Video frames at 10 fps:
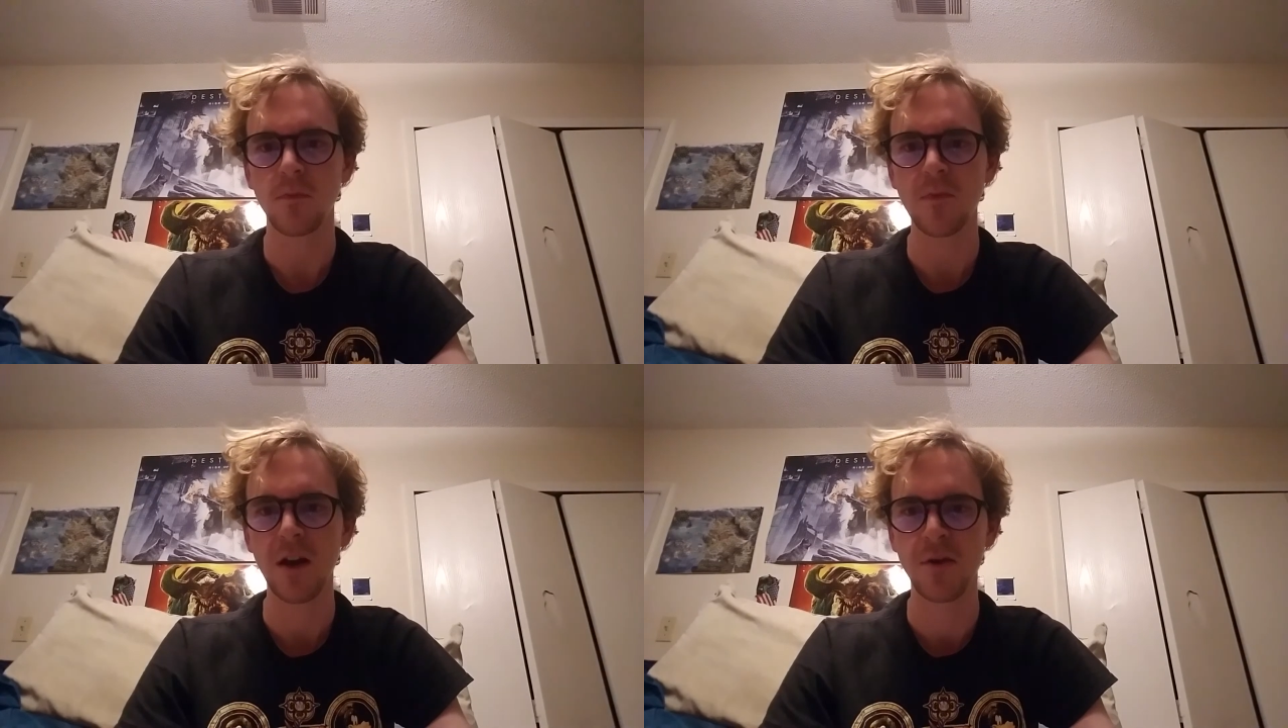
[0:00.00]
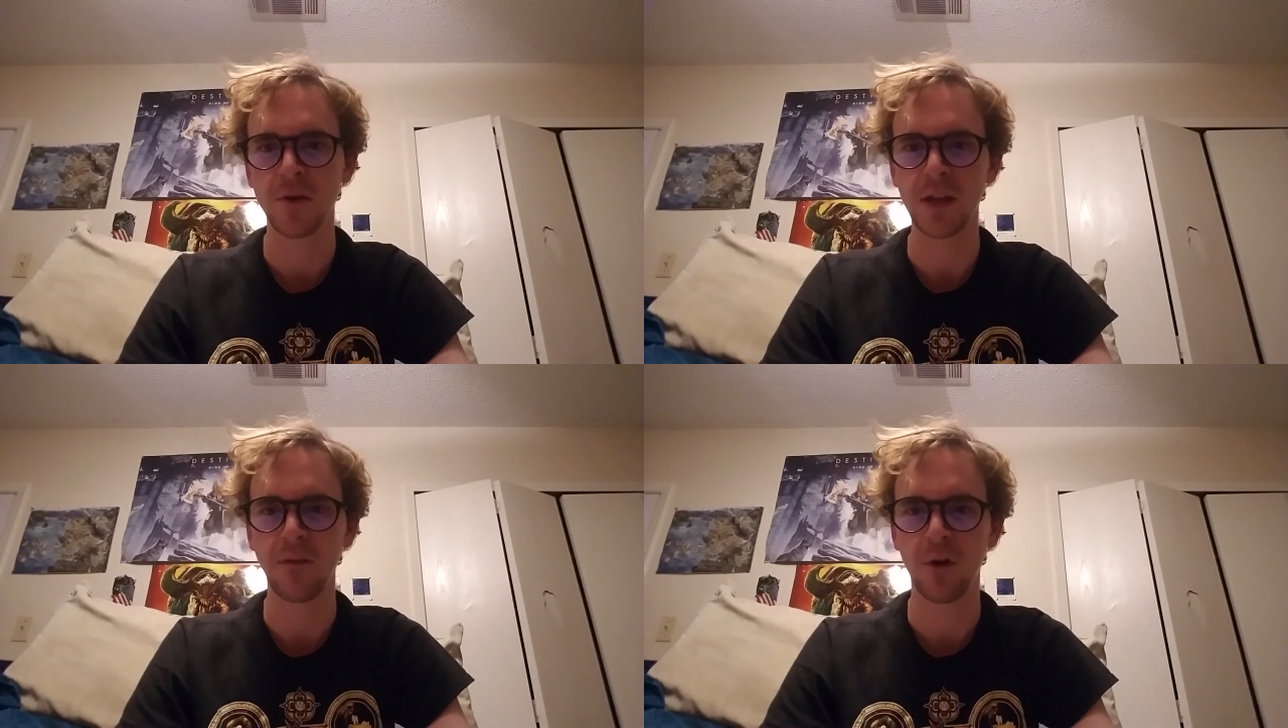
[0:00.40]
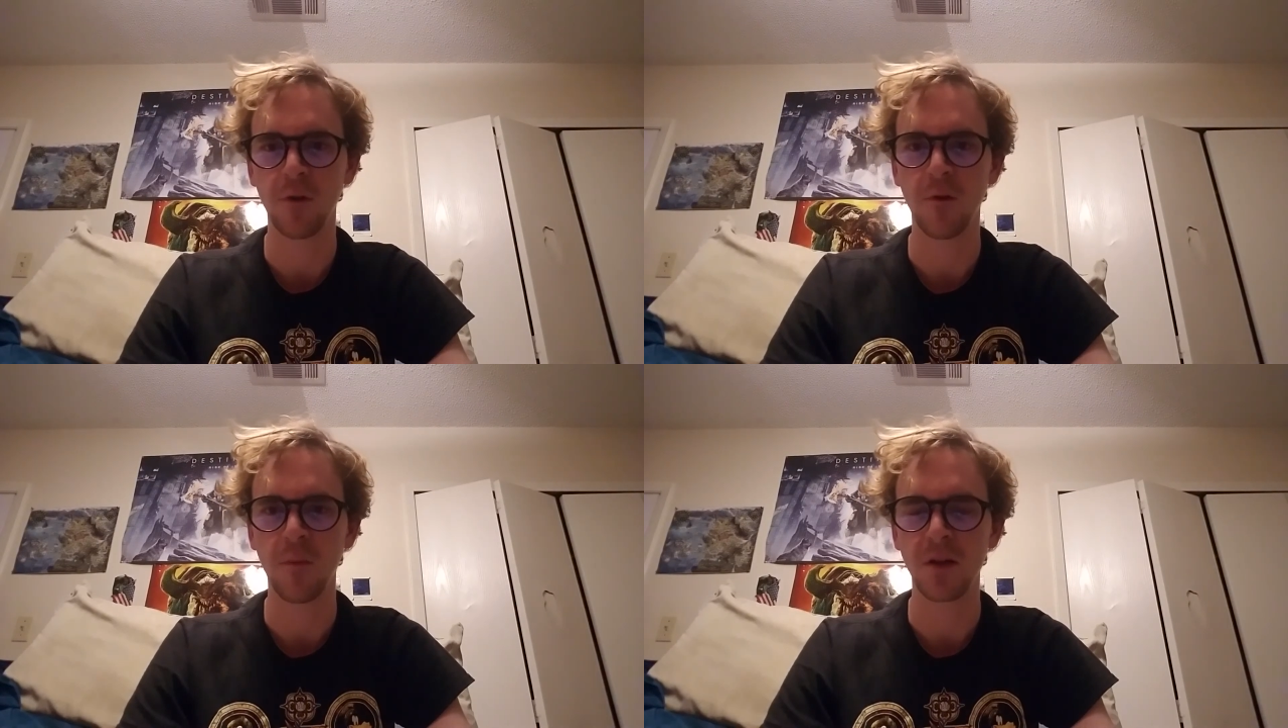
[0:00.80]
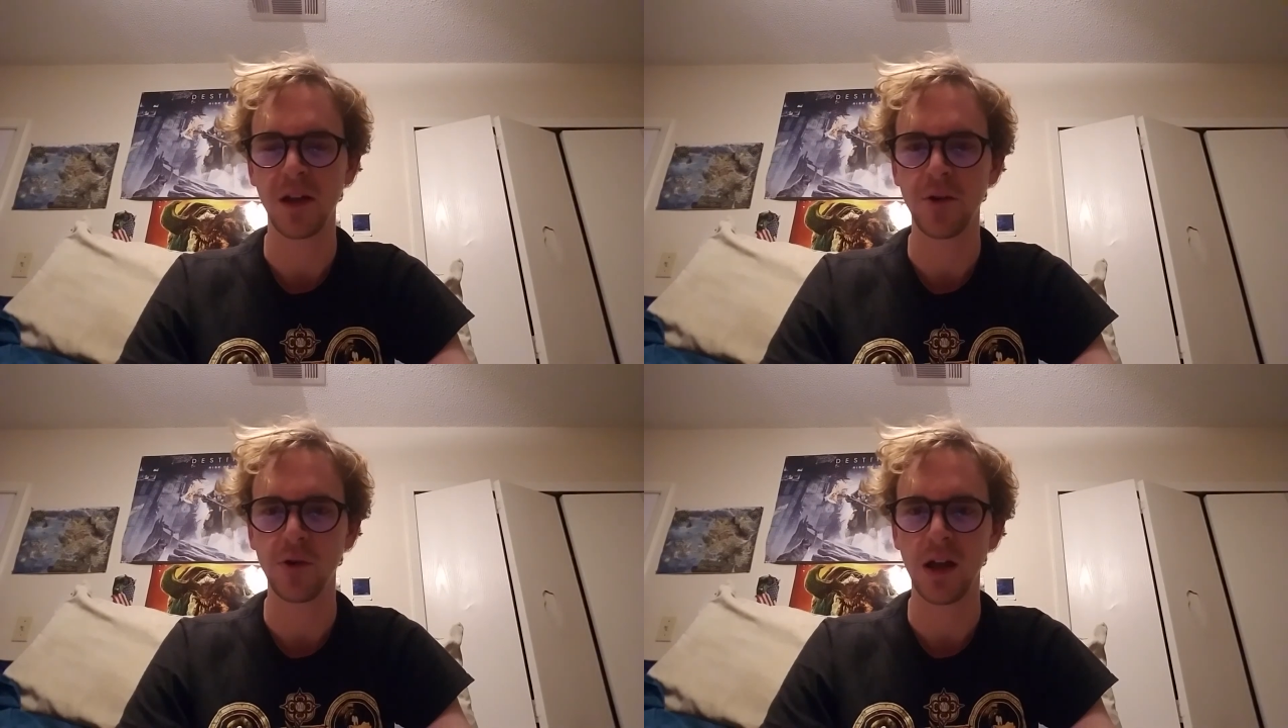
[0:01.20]
others I've heard from on the
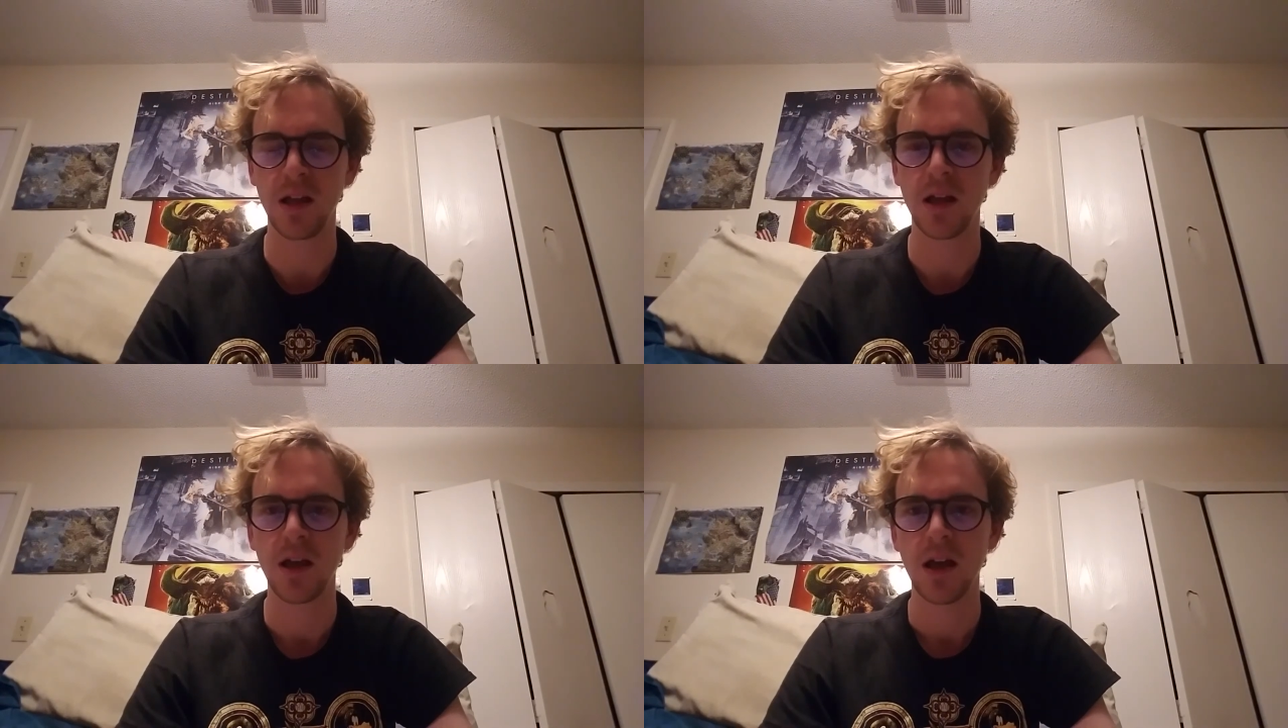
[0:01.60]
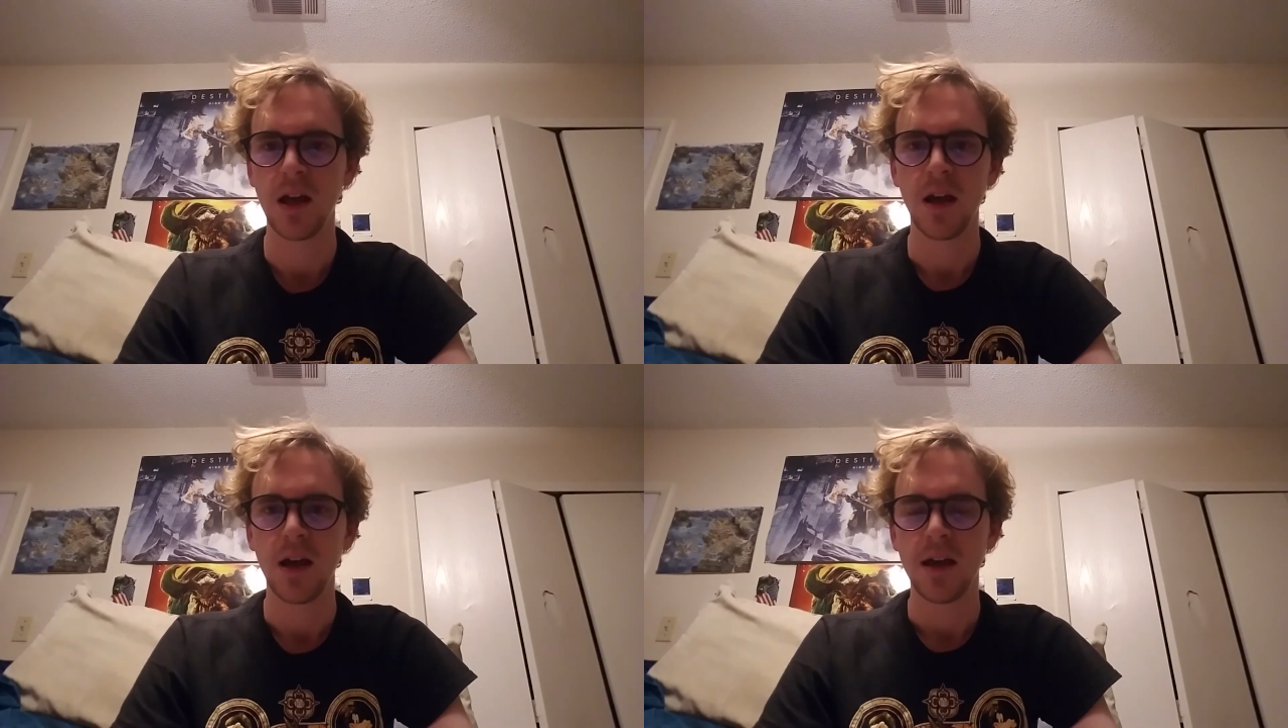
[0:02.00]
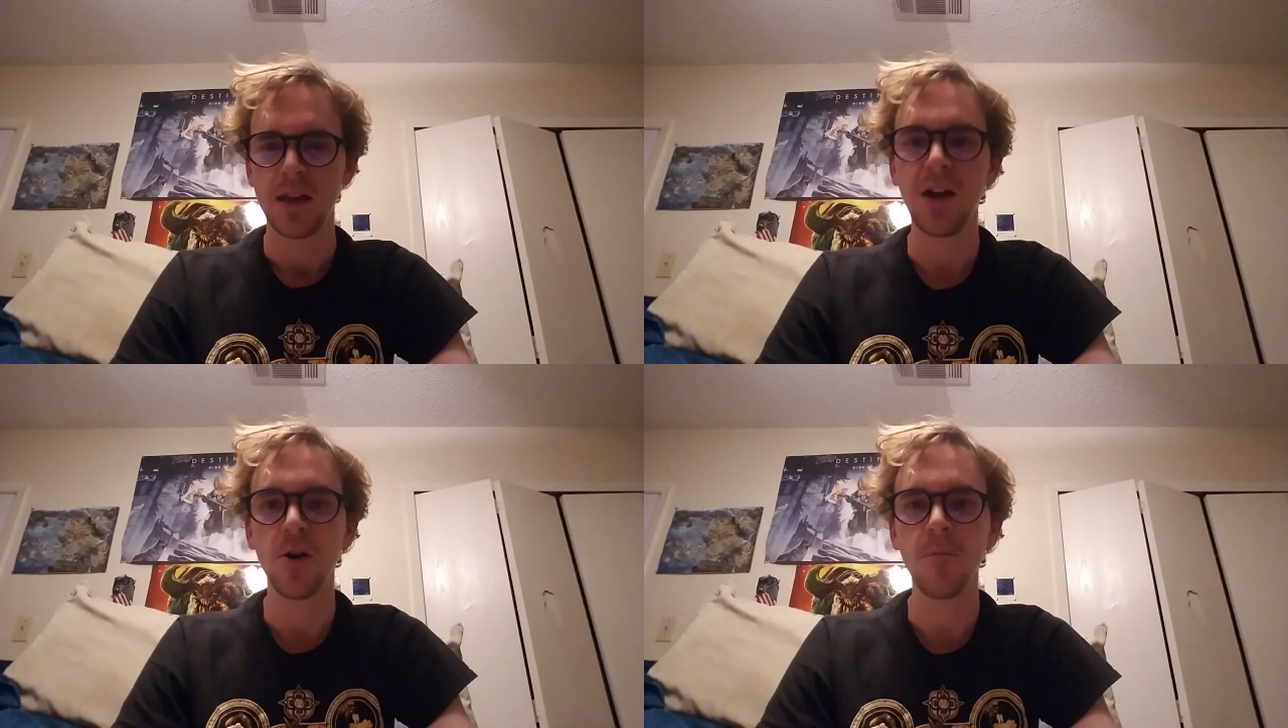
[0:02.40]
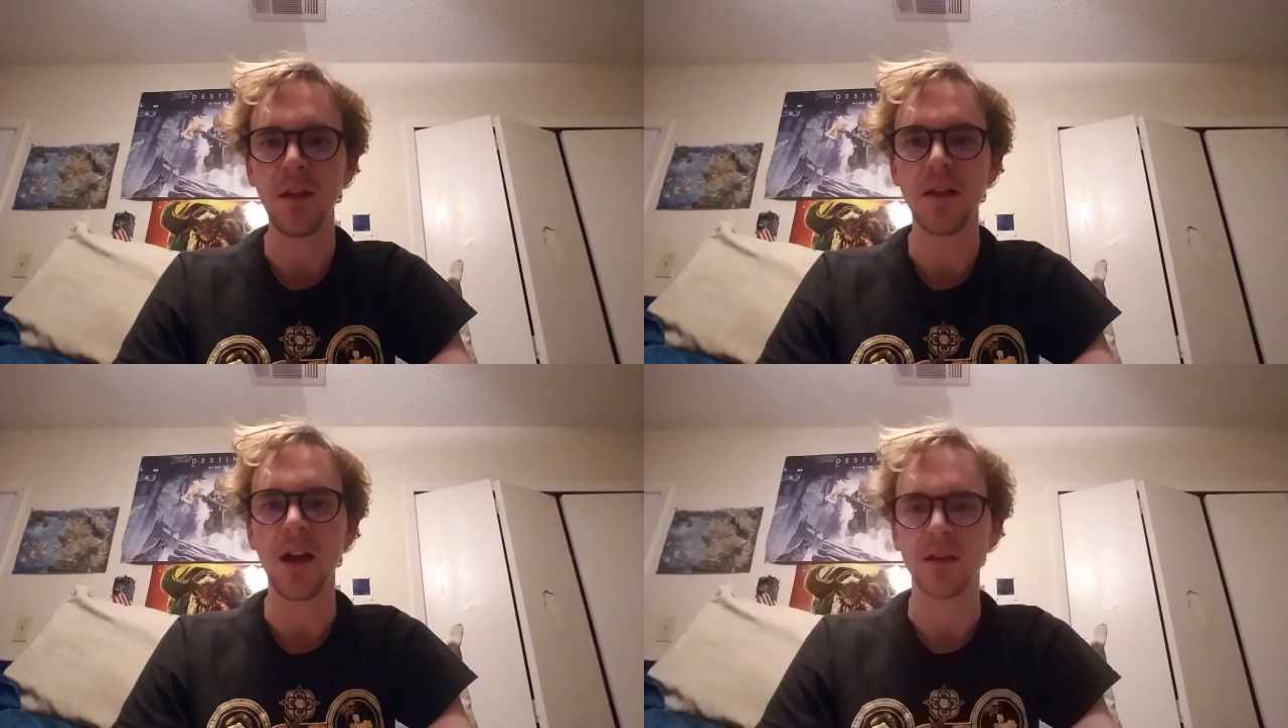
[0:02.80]
internet, they could be
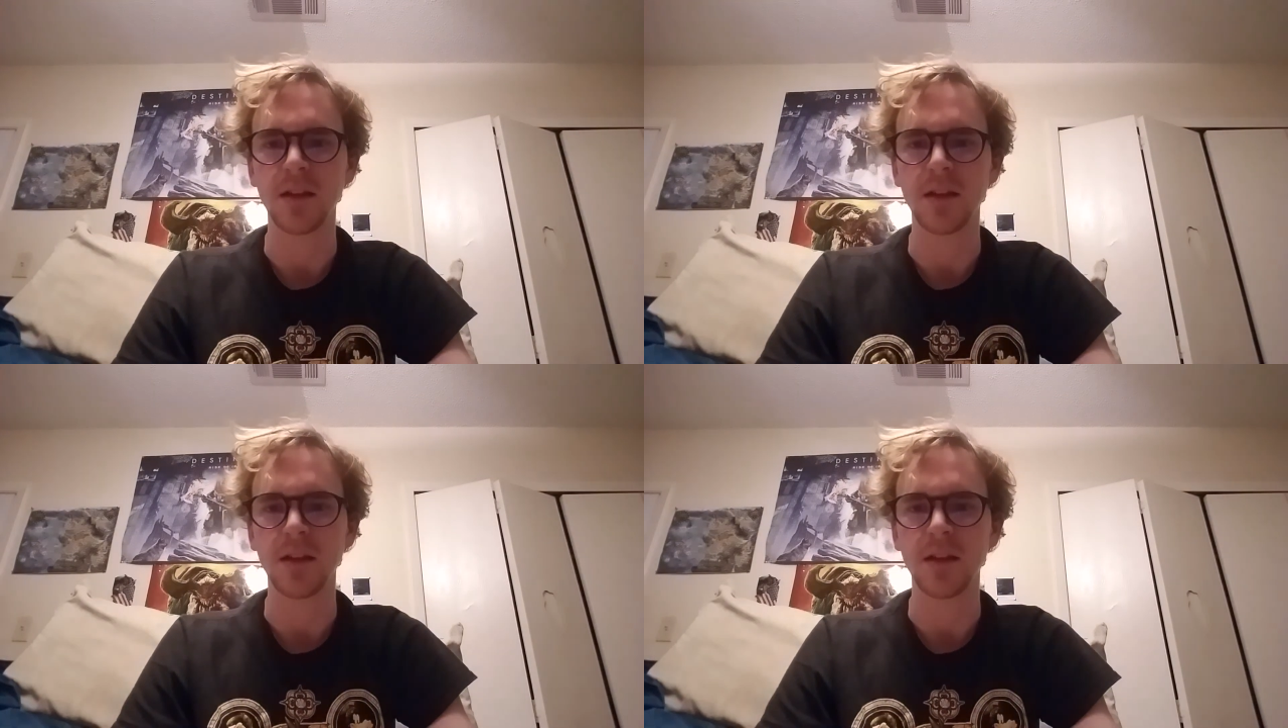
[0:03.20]
next,